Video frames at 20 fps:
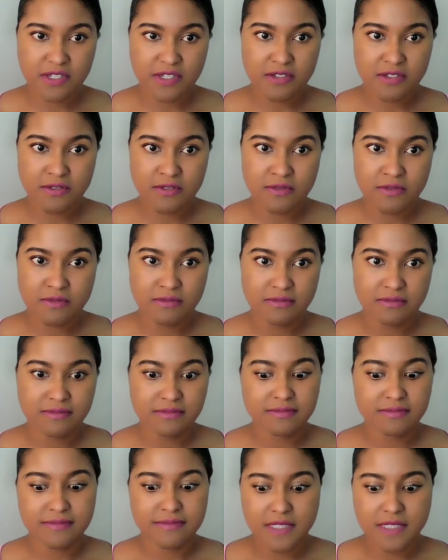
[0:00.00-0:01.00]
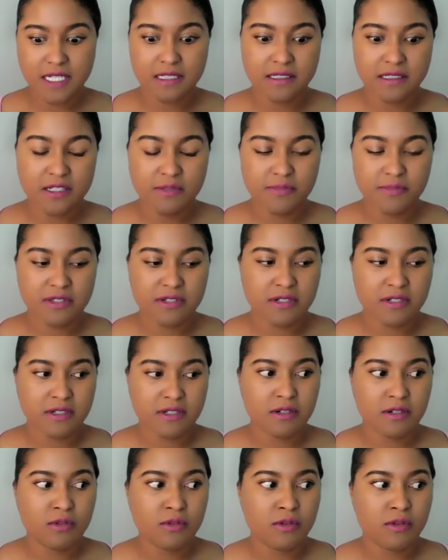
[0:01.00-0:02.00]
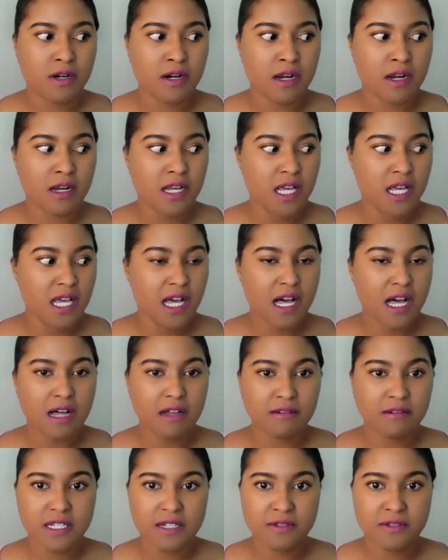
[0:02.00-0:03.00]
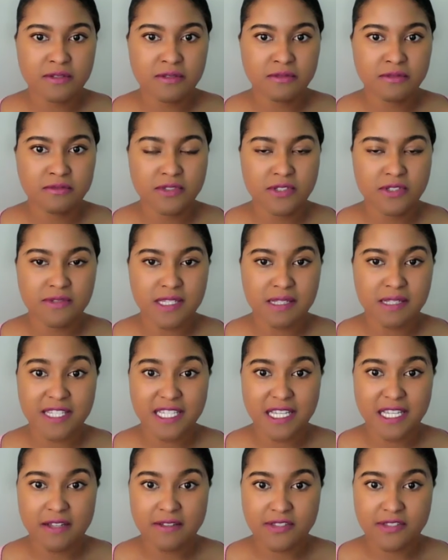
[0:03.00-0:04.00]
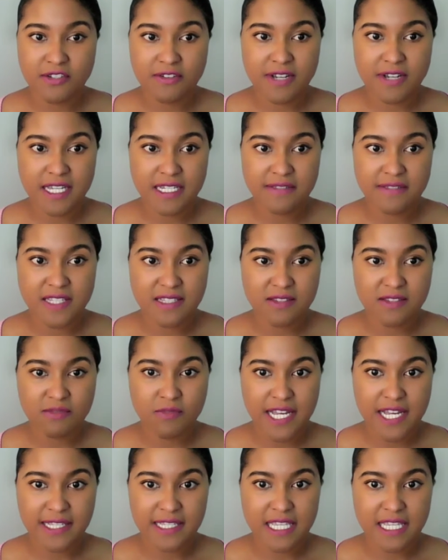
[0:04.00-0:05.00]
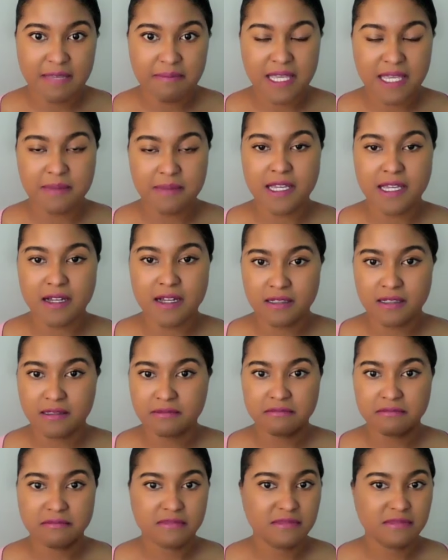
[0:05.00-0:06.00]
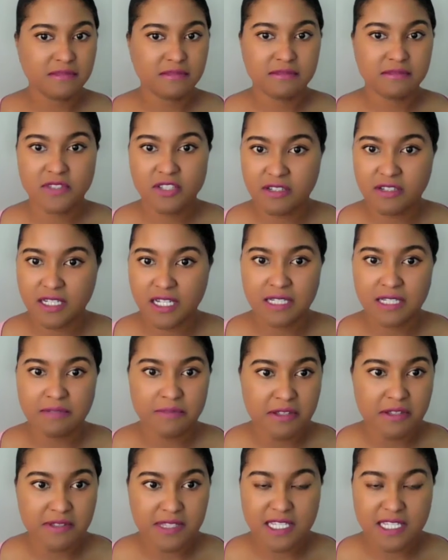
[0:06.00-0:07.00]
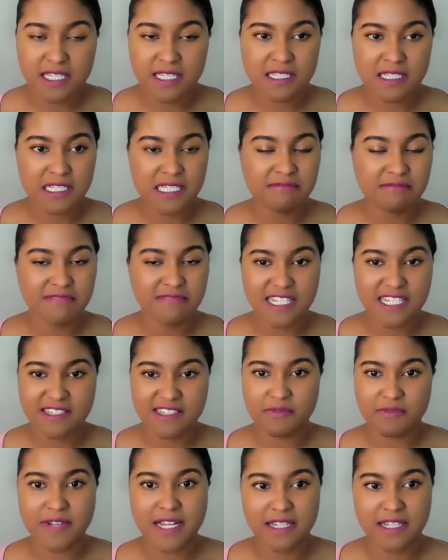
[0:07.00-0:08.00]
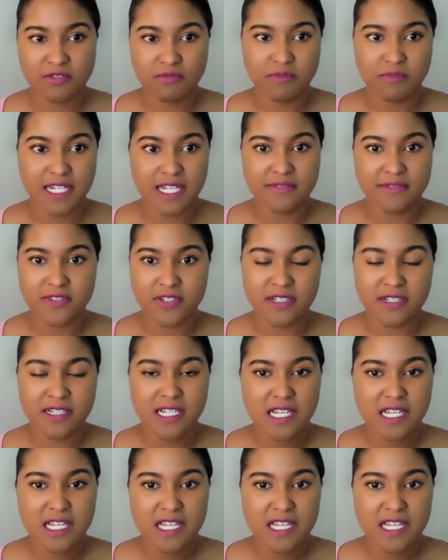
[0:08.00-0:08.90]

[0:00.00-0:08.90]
to on the computer, or I'll go do something else creative that's wacky. Maybe I'll turn on music, dance around, whatever.